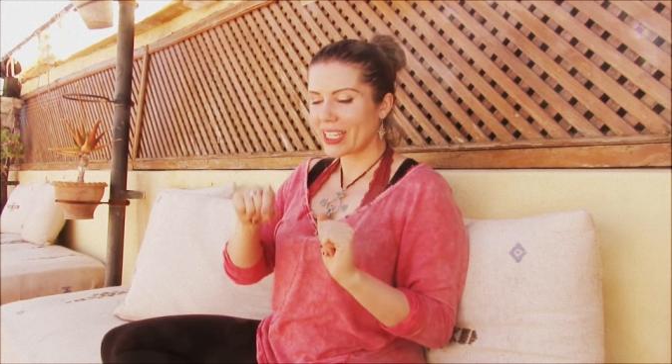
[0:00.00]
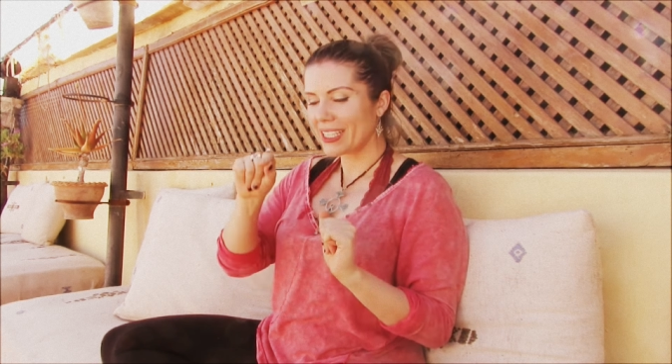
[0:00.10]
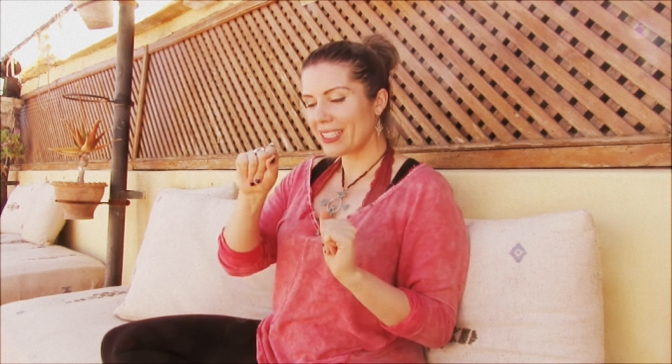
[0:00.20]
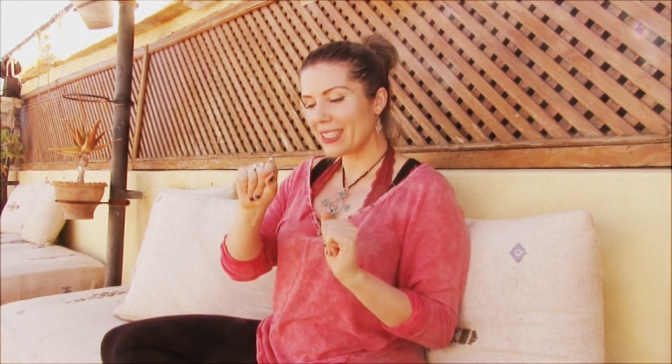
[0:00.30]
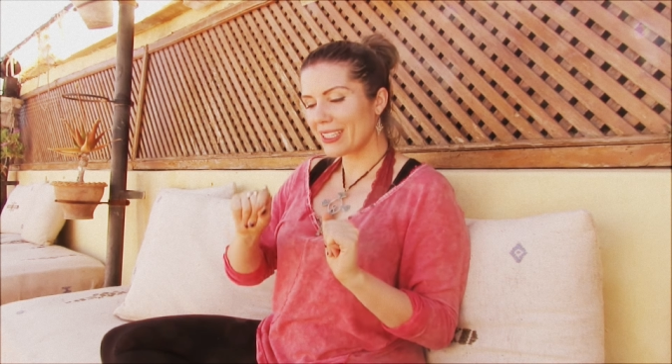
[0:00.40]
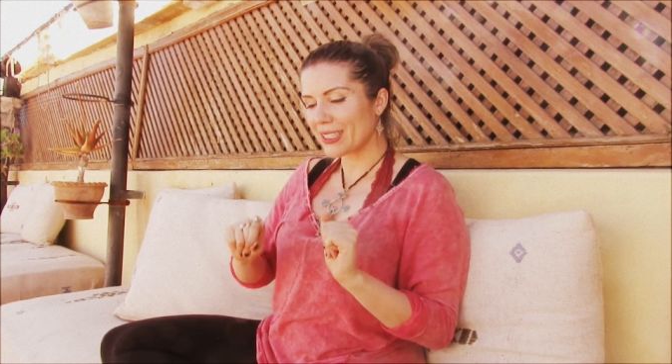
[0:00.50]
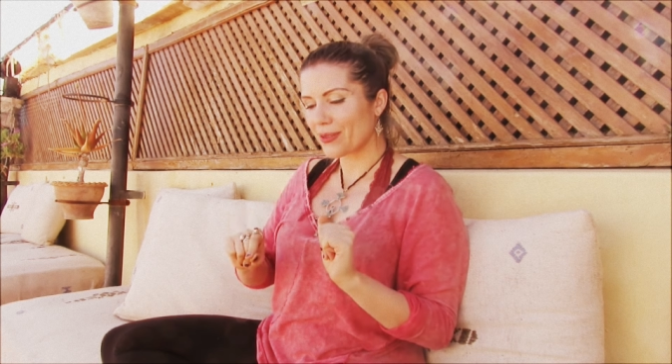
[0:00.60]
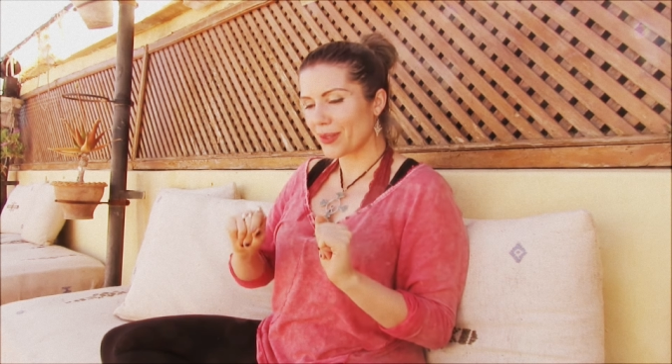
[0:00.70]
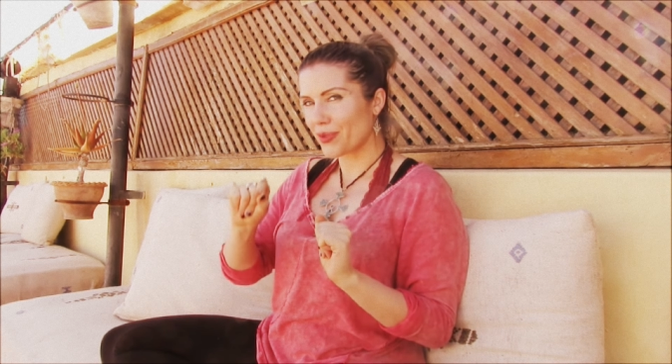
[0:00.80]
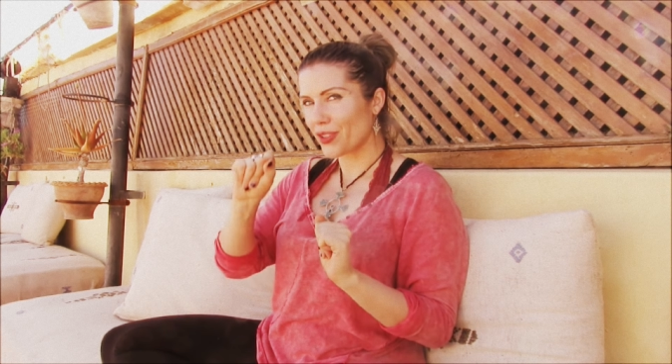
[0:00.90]
in the
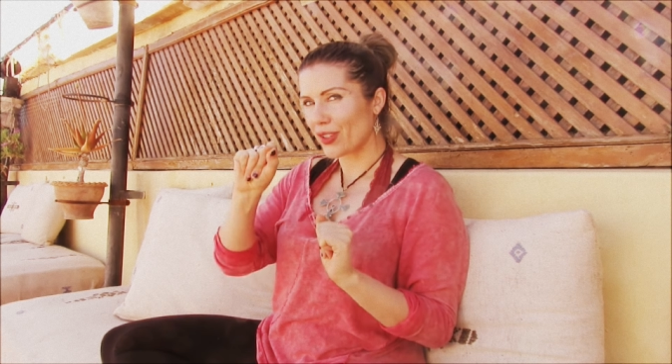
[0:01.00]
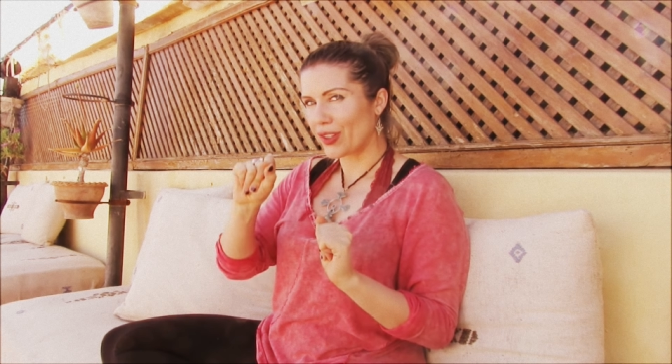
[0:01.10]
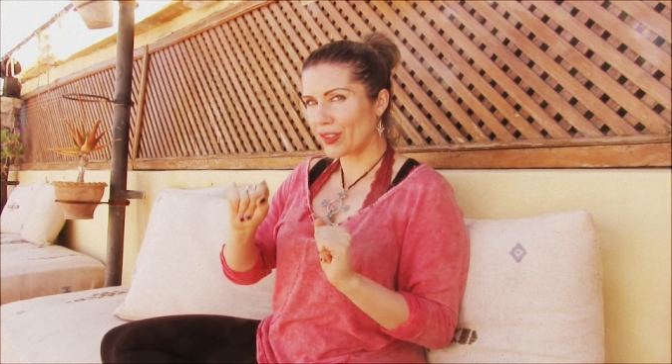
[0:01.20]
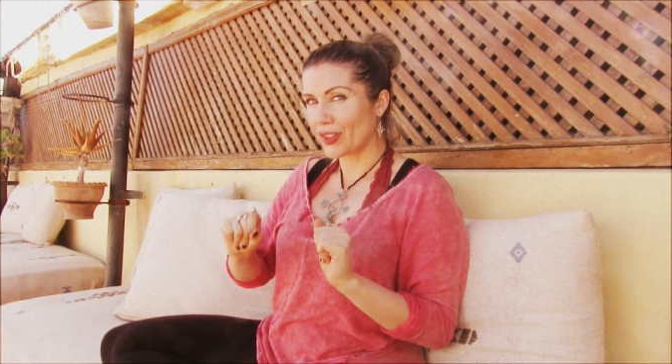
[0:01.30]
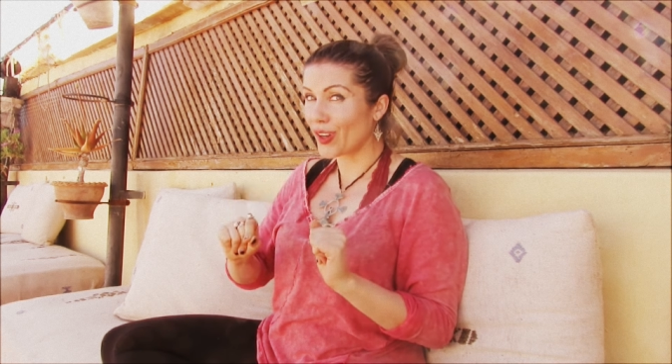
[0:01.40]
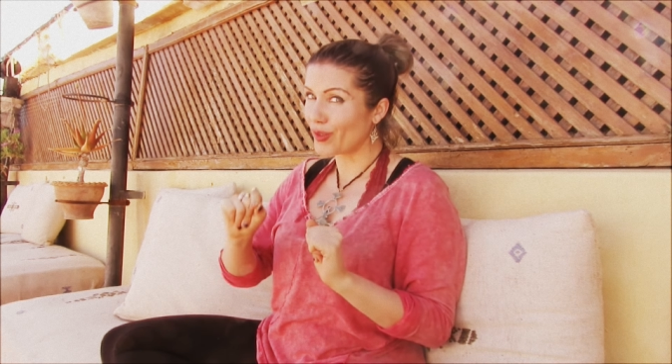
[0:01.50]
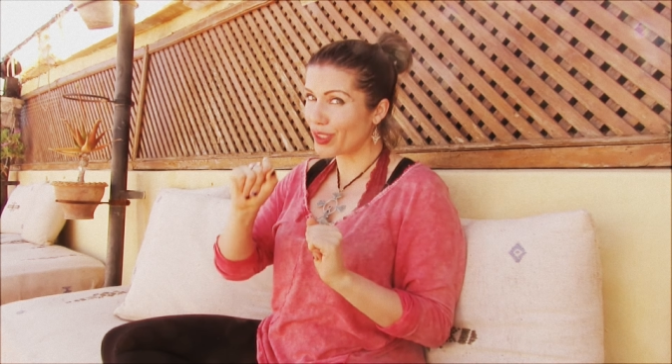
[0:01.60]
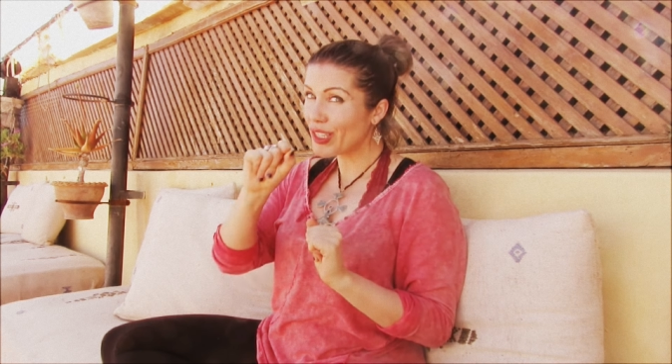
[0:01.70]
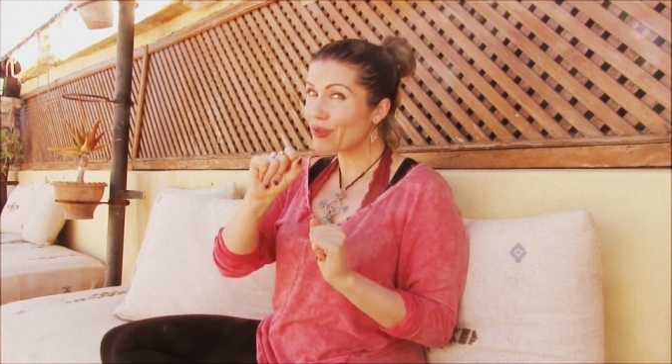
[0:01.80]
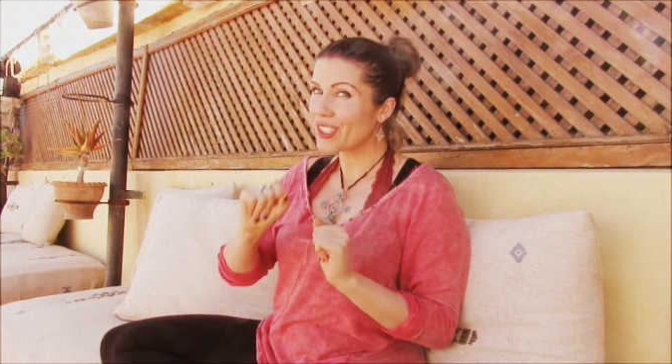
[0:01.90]
description of
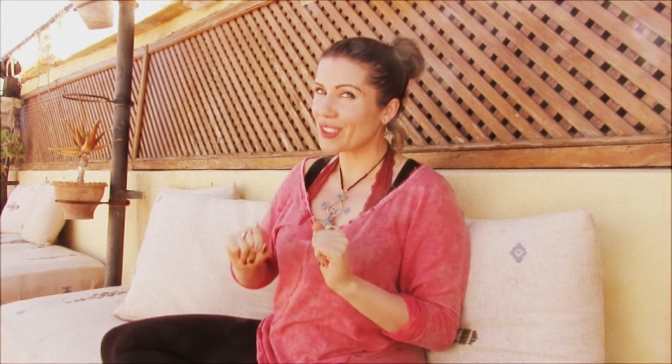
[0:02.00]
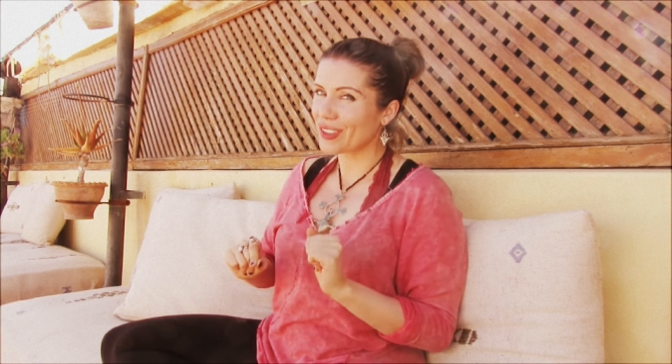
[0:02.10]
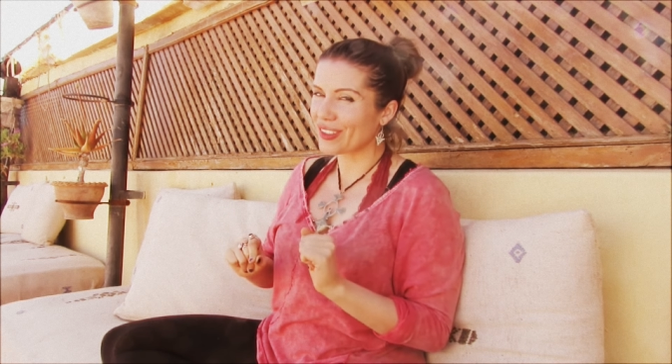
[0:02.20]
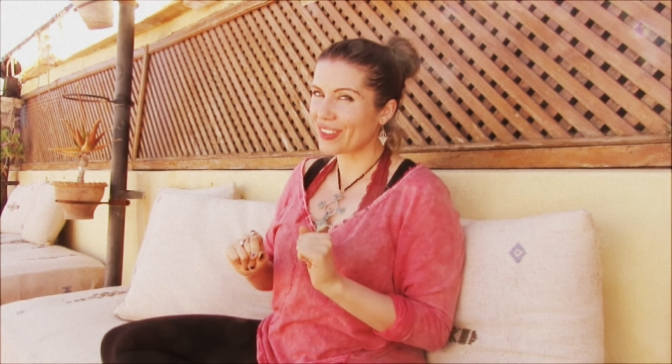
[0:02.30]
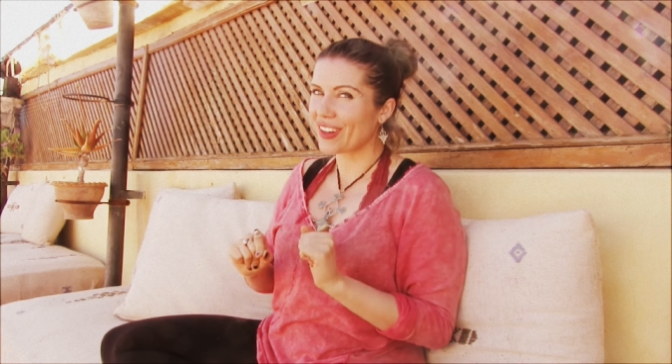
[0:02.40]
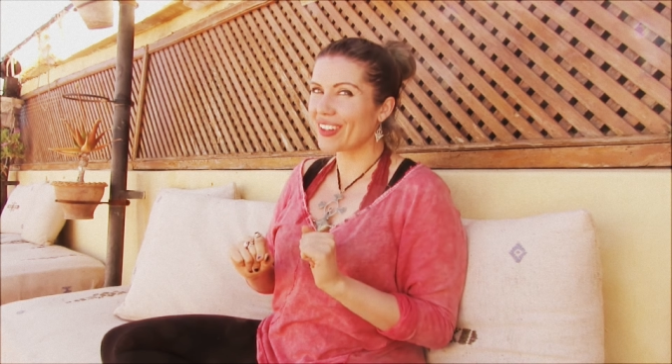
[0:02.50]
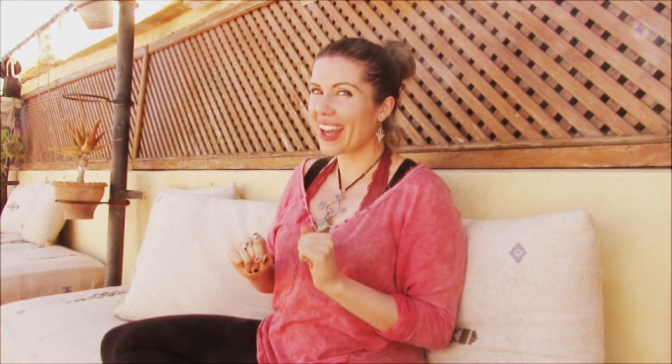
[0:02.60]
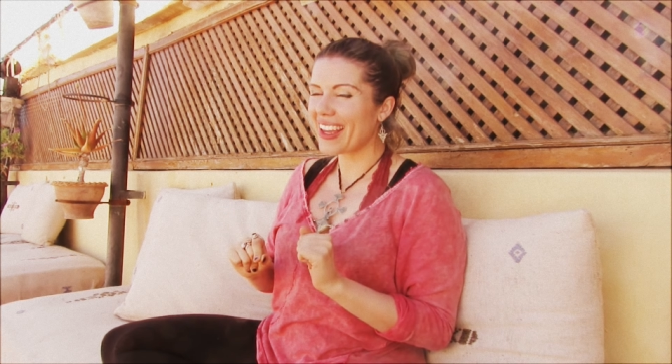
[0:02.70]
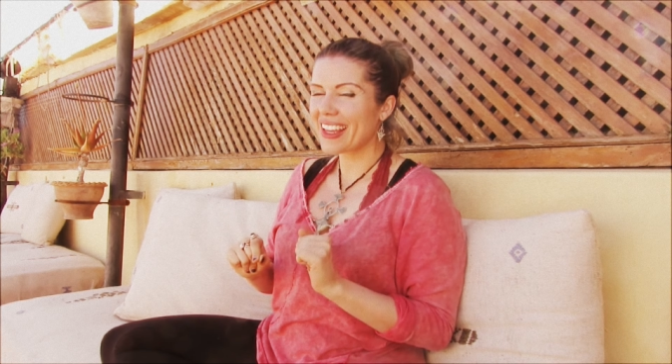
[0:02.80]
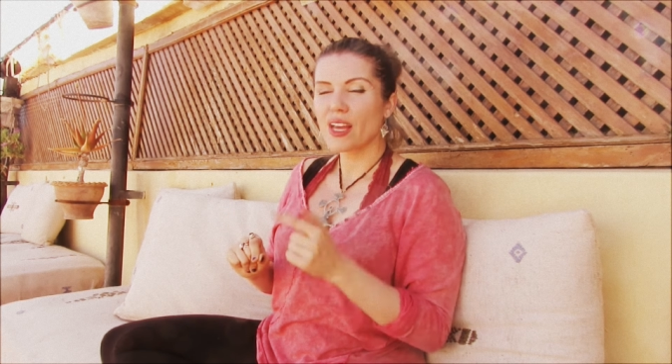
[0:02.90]
this video. Okay?